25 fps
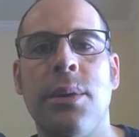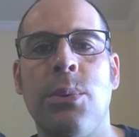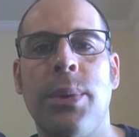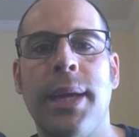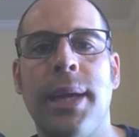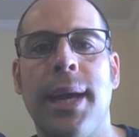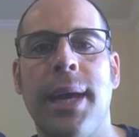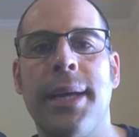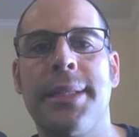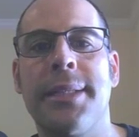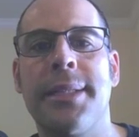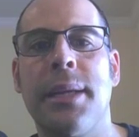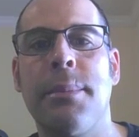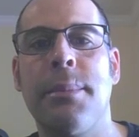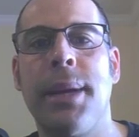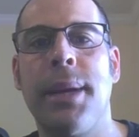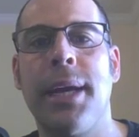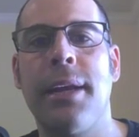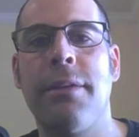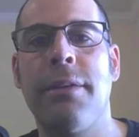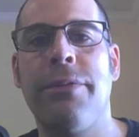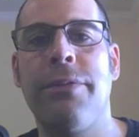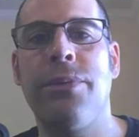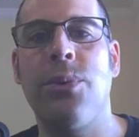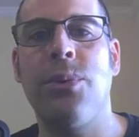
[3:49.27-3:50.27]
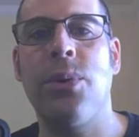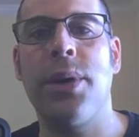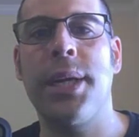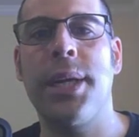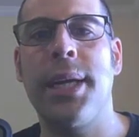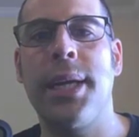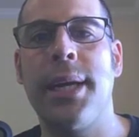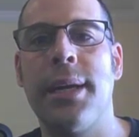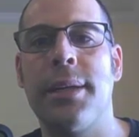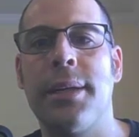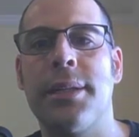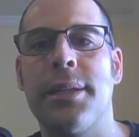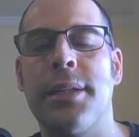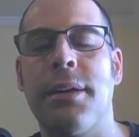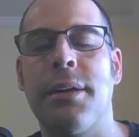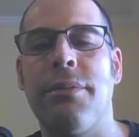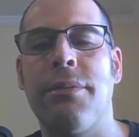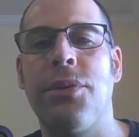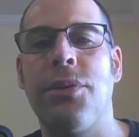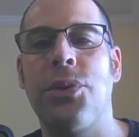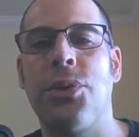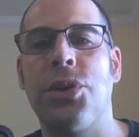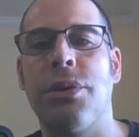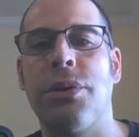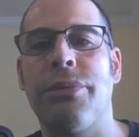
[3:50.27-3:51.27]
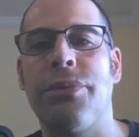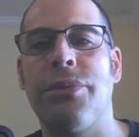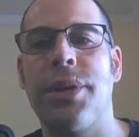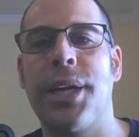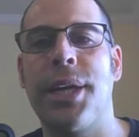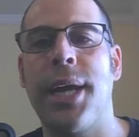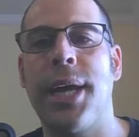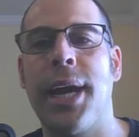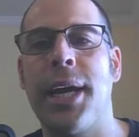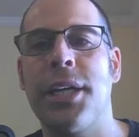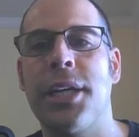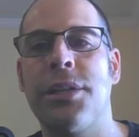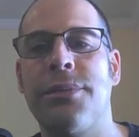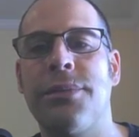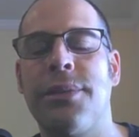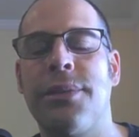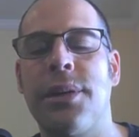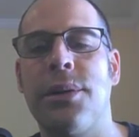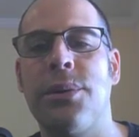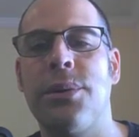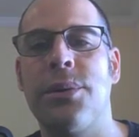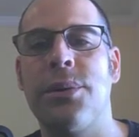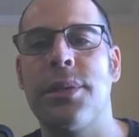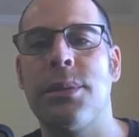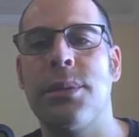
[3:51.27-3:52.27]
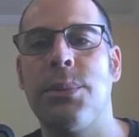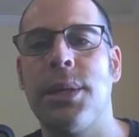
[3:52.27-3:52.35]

We estimated 4 years of future free cash flows.